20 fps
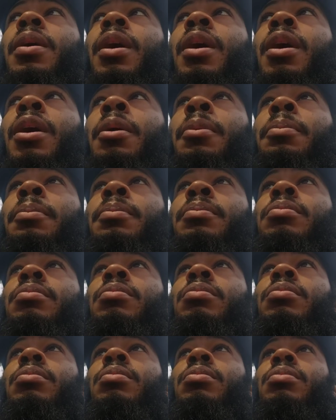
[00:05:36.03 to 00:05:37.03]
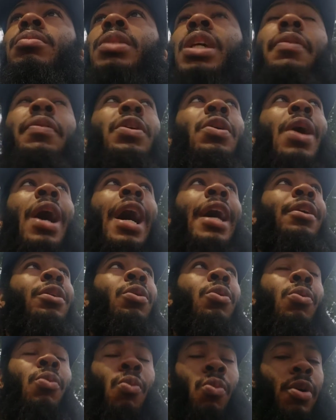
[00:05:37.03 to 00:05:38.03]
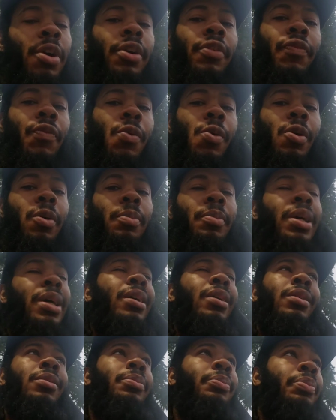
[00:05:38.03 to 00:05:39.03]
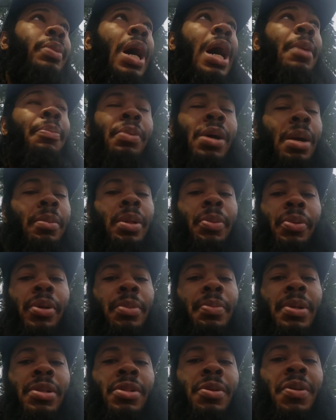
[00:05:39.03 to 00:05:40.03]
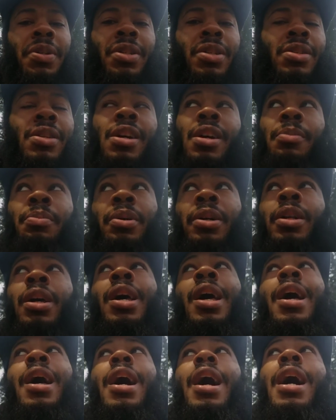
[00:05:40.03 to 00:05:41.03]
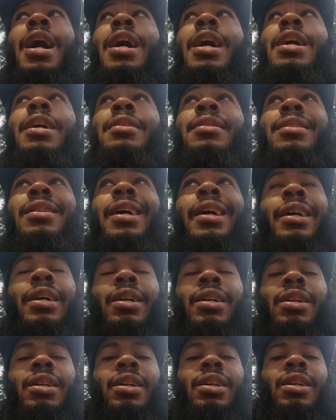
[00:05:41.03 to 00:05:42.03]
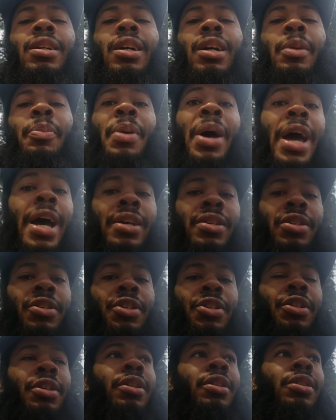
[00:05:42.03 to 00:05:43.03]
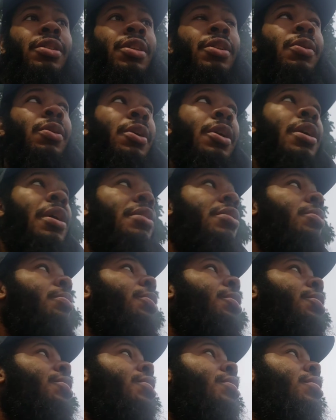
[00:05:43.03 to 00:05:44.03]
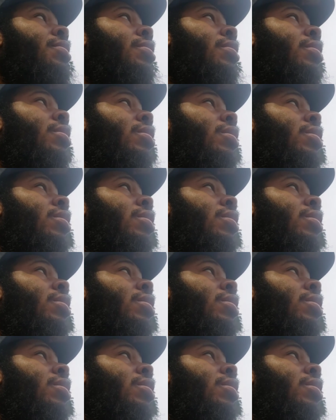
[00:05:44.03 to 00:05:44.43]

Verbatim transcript: Um, even though I don't work for them and I probably pretty much don't understand, but as like a passenger, you know, a customer just